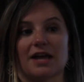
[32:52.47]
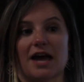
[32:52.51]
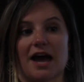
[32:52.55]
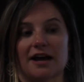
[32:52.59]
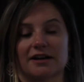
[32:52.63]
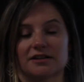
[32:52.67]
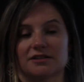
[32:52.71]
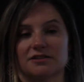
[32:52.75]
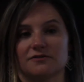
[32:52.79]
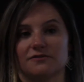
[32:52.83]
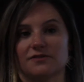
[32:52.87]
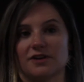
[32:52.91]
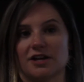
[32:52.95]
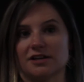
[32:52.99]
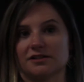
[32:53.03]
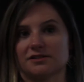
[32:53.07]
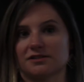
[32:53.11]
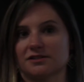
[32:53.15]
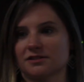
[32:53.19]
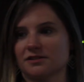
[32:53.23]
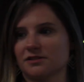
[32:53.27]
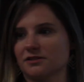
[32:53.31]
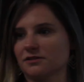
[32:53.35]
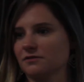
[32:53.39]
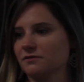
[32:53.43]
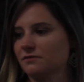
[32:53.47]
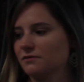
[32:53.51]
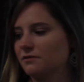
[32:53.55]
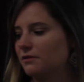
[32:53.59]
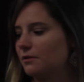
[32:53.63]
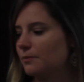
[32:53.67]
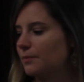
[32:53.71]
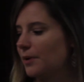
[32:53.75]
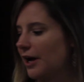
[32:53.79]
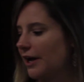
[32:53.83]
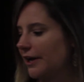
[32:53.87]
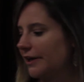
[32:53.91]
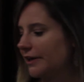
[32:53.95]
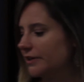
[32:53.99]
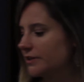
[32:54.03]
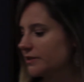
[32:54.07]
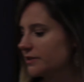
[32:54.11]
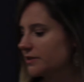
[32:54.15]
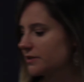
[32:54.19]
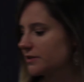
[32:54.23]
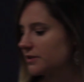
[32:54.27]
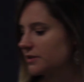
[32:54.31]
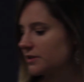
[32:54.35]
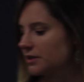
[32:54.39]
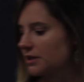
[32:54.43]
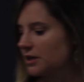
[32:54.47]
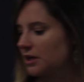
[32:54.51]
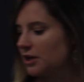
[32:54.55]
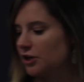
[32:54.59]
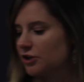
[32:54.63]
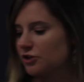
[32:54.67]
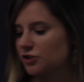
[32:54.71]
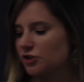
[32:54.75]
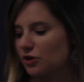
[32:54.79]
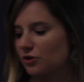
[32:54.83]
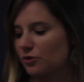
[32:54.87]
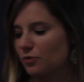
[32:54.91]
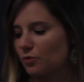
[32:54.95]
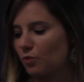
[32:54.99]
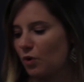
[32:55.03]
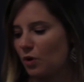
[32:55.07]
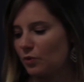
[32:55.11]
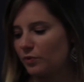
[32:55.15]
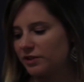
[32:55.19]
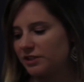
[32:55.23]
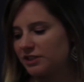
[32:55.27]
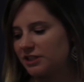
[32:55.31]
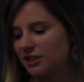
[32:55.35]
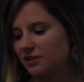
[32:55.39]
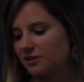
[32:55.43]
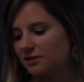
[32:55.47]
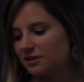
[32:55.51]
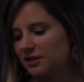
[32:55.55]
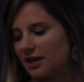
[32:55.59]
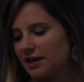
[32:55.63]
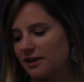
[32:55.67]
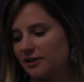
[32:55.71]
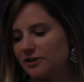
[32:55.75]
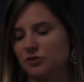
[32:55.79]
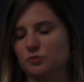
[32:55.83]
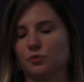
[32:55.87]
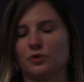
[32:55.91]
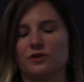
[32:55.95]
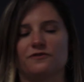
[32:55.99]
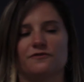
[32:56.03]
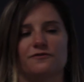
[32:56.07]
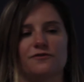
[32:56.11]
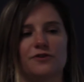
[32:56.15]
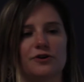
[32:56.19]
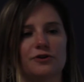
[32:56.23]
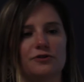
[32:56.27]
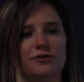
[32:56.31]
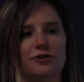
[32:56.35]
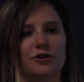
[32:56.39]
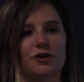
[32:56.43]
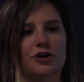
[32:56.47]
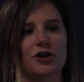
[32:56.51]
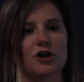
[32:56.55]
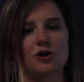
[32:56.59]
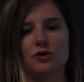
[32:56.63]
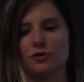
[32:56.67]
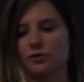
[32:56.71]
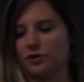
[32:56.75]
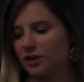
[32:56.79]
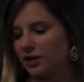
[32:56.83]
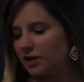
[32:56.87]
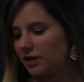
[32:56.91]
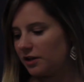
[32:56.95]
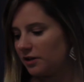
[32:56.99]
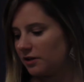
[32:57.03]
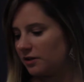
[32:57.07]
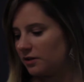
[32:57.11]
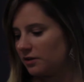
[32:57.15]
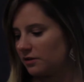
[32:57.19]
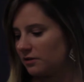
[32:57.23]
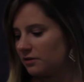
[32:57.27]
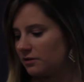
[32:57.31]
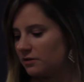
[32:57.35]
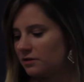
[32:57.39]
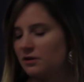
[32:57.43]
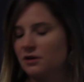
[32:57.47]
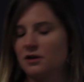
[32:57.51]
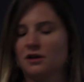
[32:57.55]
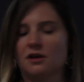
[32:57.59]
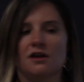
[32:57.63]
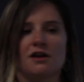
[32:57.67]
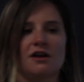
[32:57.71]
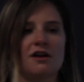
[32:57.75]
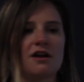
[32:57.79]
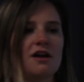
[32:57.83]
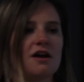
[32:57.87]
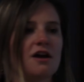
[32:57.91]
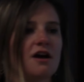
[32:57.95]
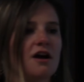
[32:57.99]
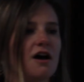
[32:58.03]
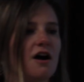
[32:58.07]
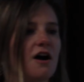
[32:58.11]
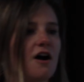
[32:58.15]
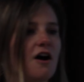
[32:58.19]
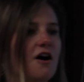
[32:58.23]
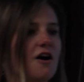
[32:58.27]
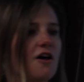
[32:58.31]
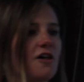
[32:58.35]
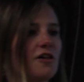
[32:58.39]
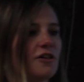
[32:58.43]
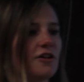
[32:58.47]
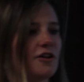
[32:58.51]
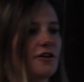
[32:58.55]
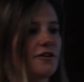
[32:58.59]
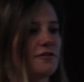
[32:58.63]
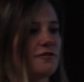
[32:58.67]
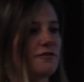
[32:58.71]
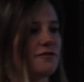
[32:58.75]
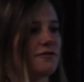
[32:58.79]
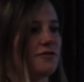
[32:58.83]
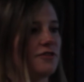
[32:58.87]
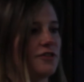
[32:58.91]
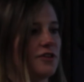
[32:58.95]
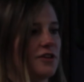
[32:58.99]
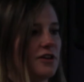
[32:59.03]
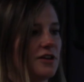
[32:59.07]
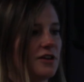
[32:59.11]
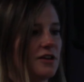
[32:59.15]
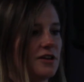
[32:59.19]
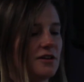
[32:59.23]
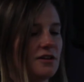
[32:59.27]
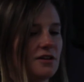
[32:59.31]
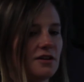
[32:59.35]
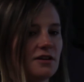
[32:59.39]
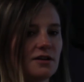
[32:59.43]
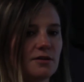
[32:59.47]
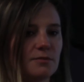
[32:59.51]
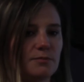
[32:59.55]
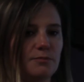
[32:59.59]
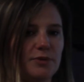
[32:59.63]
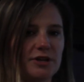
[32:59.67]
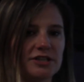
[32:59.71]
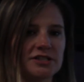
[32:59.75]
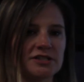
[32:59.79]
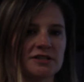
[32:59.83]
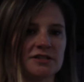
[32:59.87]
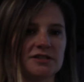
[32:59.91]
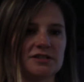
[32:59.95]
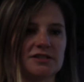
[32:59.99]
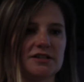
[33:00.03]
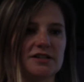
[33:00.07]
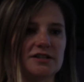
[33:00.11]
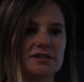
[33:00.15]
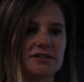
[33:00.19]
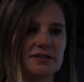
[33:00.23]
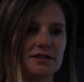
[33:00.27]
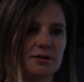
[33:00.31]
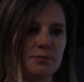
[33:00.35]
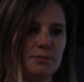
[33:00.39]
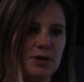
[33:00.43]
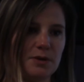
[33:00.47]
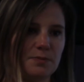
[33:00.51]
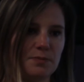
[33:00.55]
activates the bias. So what we did then is we further coded all of the businesses that